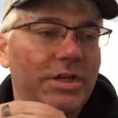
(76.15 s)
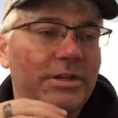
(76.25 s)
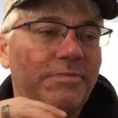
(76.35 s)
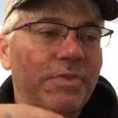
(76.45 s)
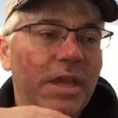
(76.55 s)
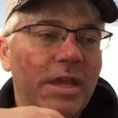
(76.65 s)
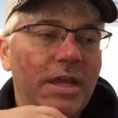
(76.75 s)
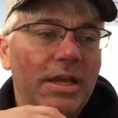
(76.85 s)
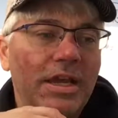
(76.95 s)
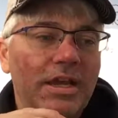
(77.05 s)
And
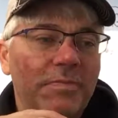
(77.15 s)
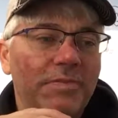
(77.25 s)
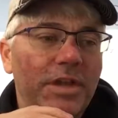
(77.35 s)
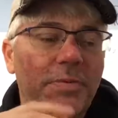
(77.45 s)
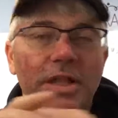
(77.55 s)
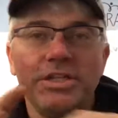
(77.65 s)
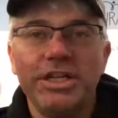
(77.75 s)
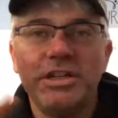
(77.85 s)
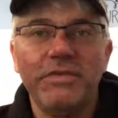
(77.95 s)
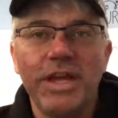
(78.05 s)
I
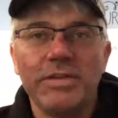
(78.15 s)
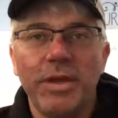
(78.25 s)
apologize in advance.